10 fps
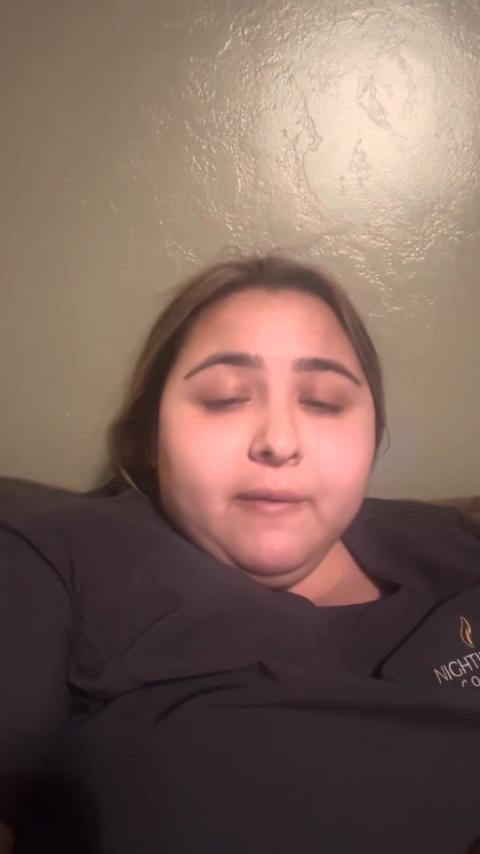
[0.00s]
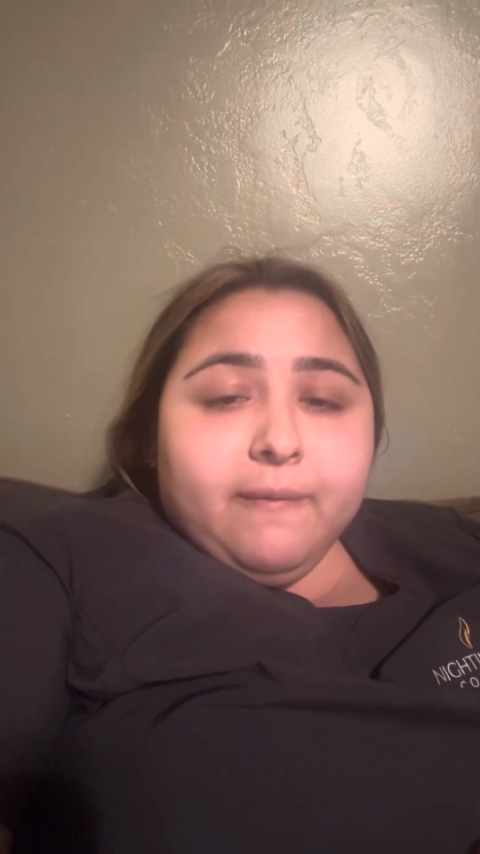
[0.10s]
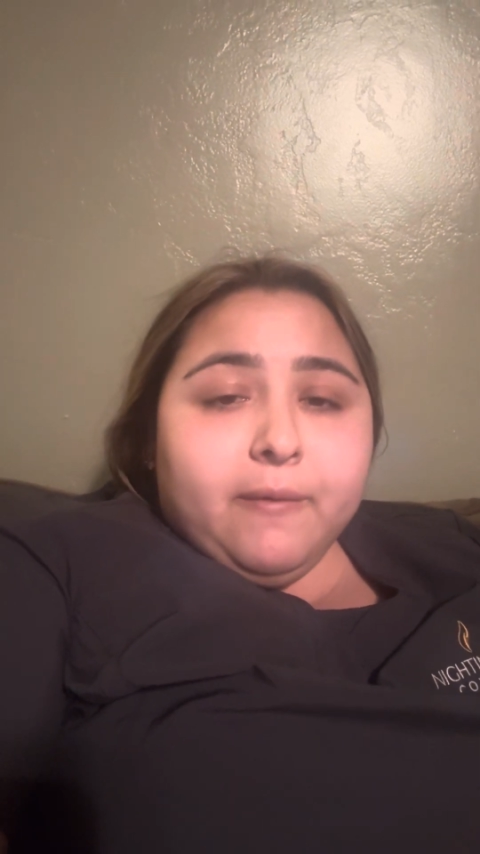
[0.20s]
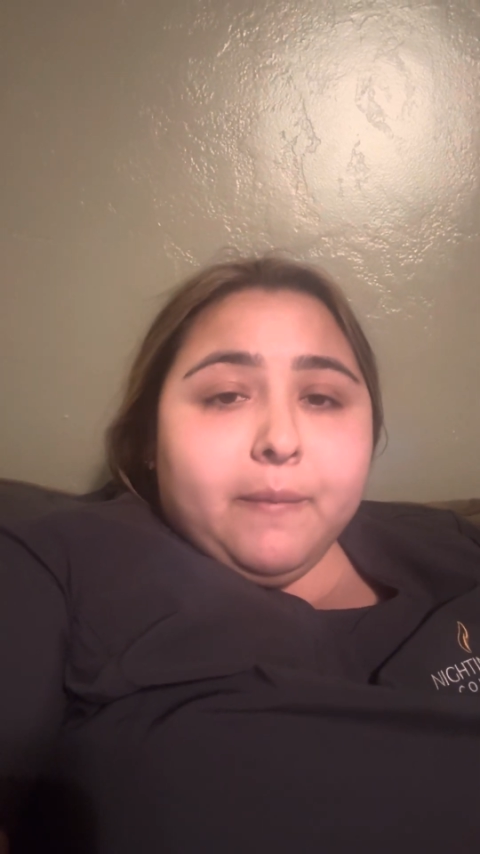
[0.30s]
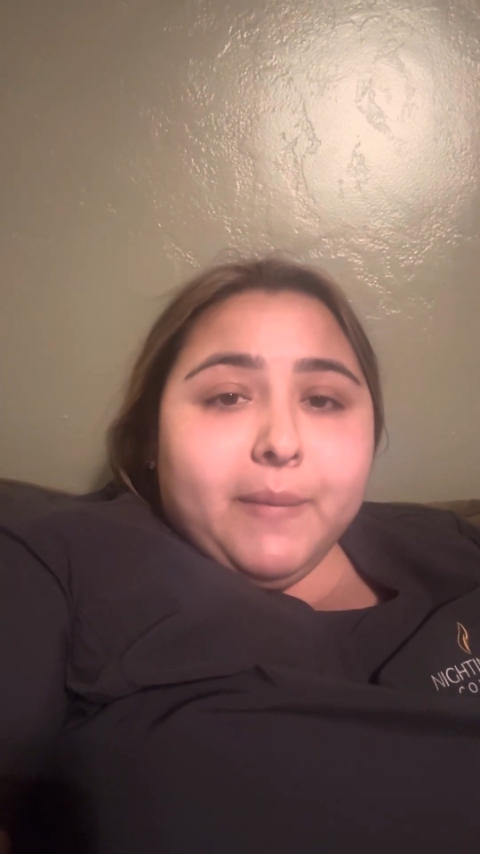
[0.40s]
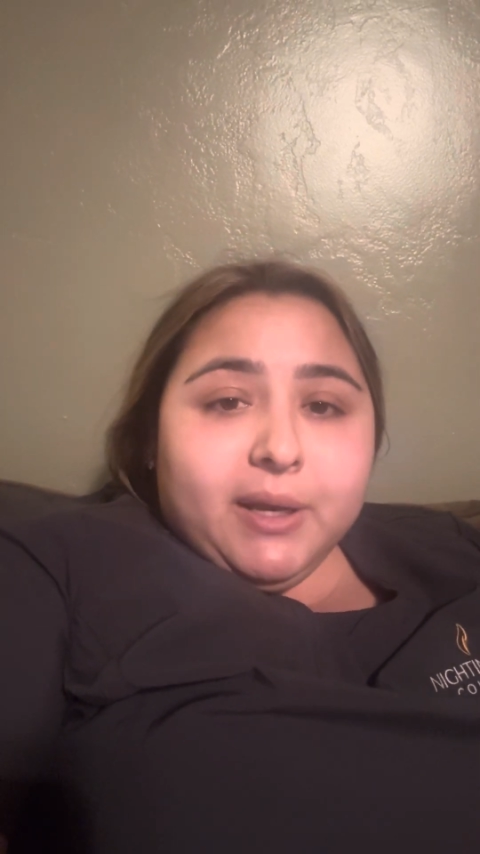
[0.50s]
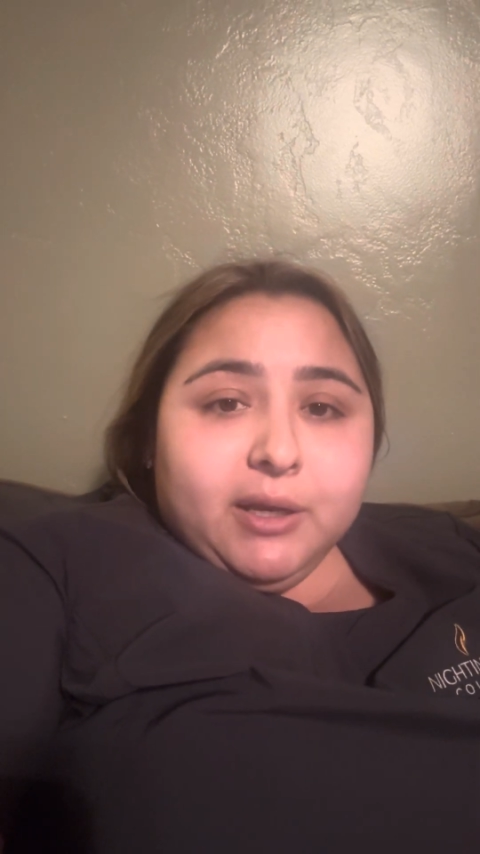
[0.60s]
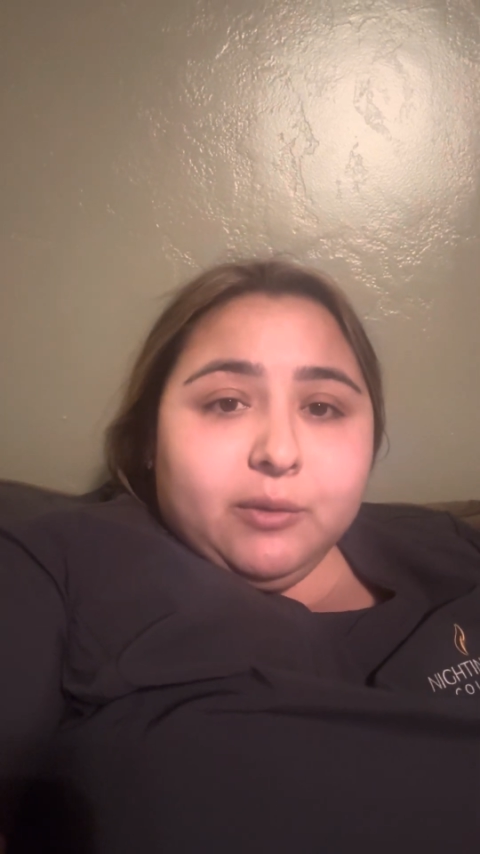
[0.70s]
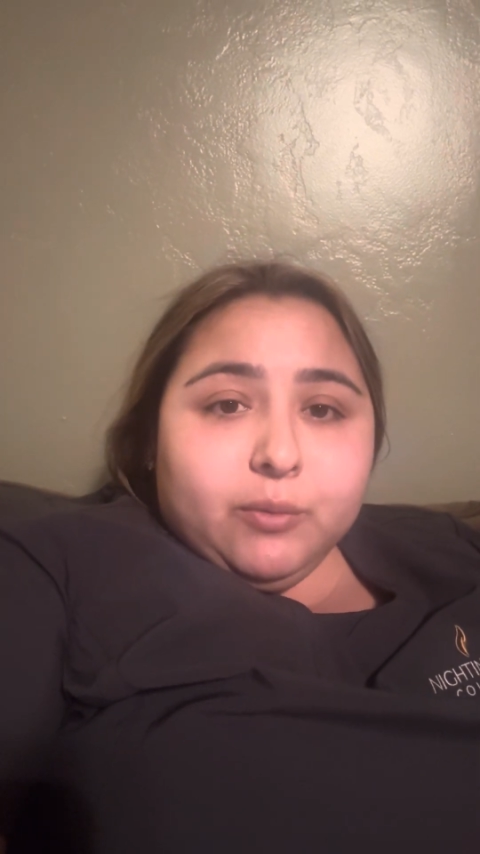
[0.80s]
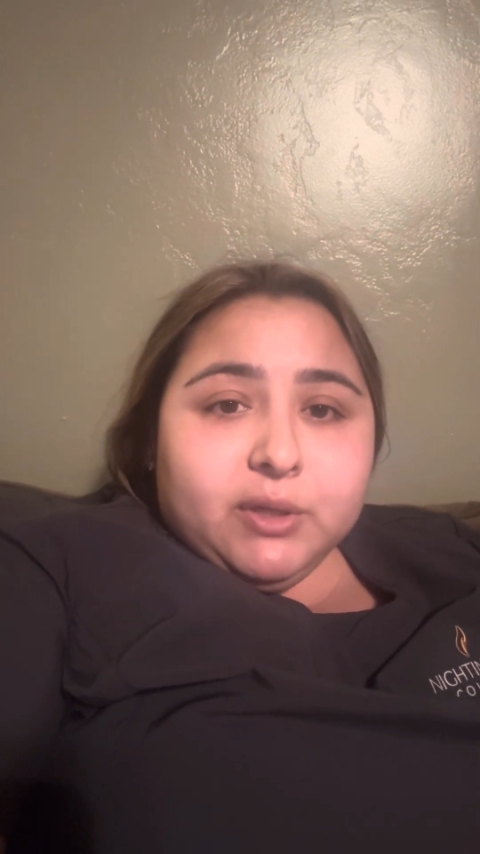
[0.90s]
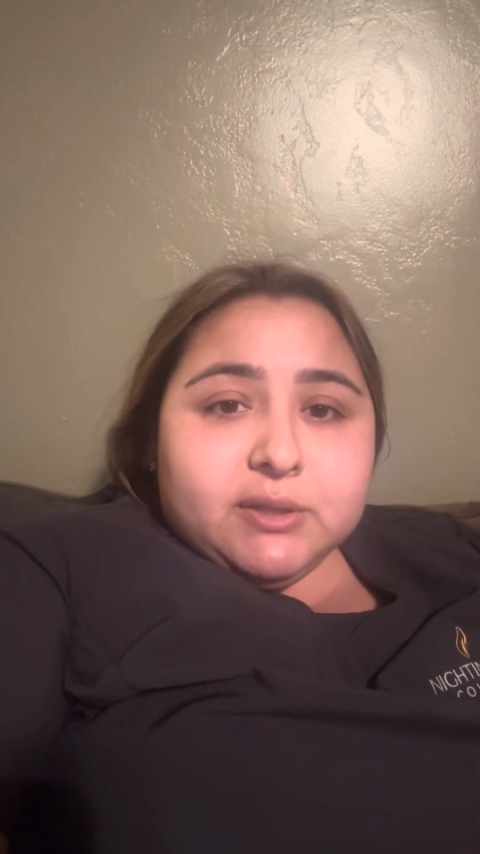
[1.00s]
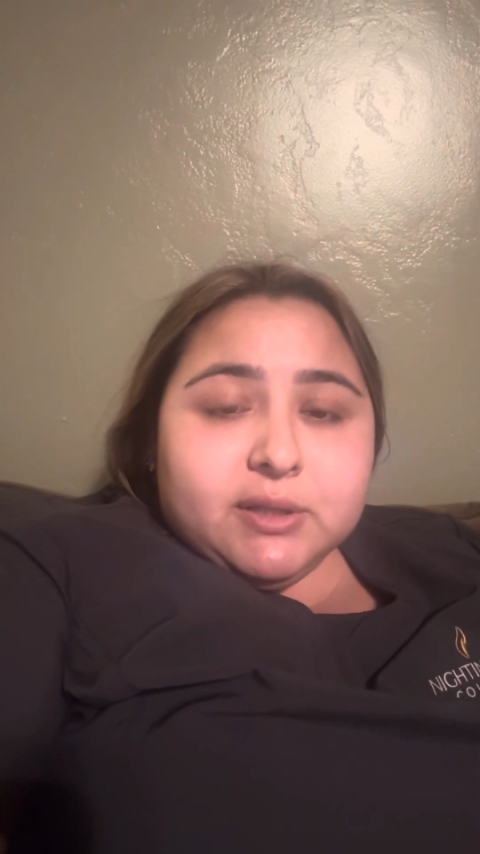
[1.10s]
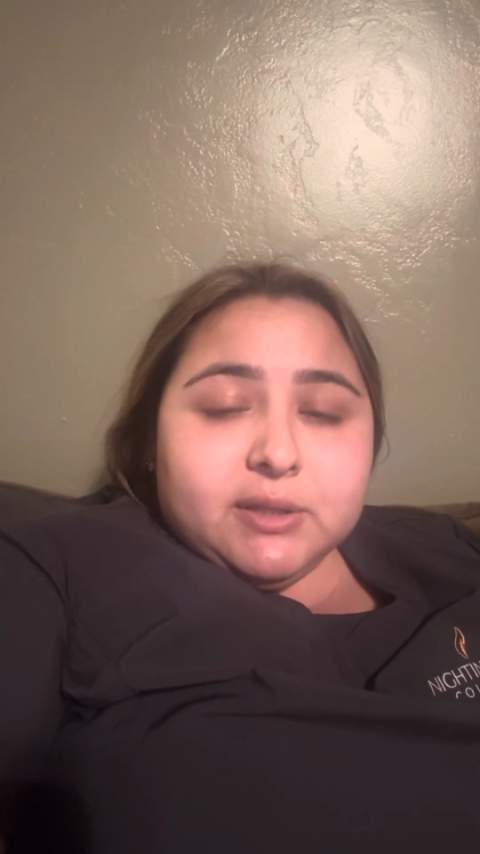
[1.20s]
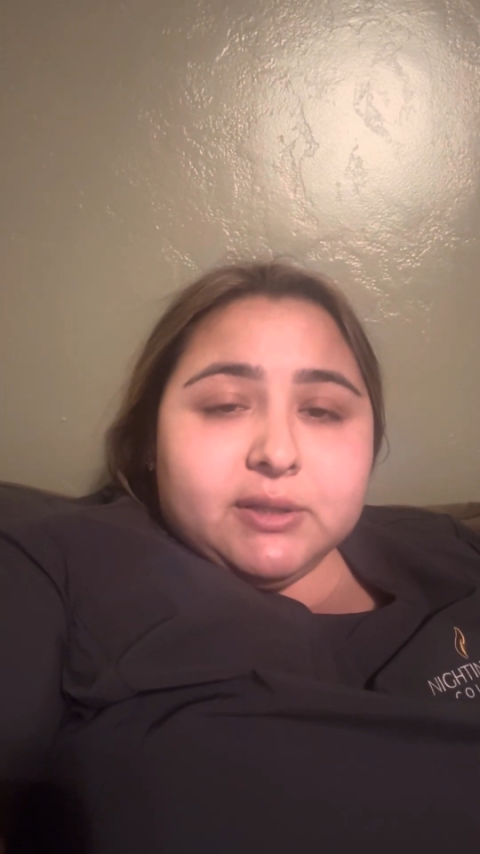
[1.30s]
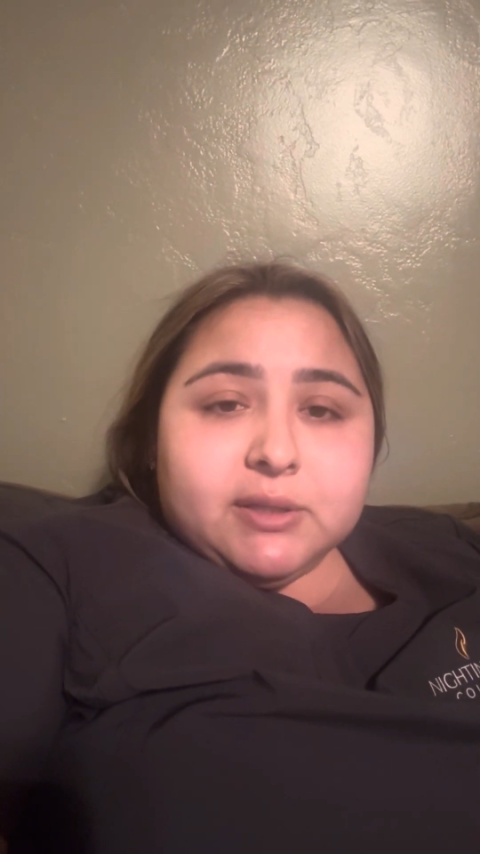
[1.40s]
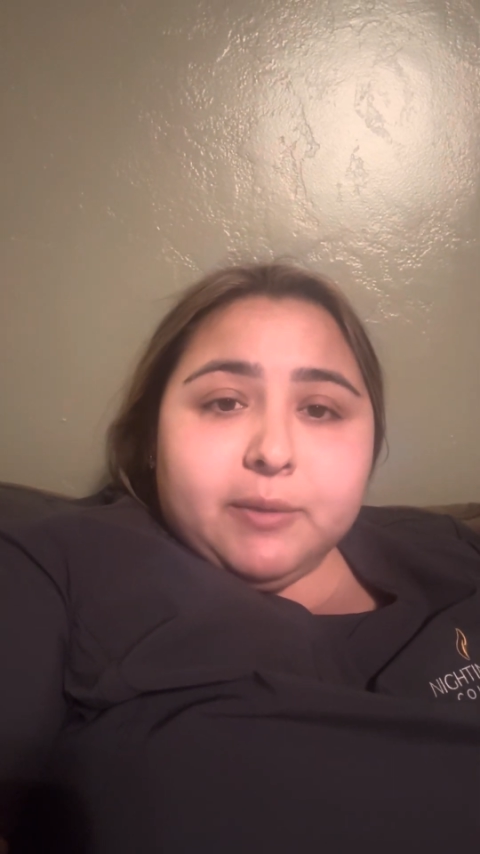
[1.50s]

for many reasons: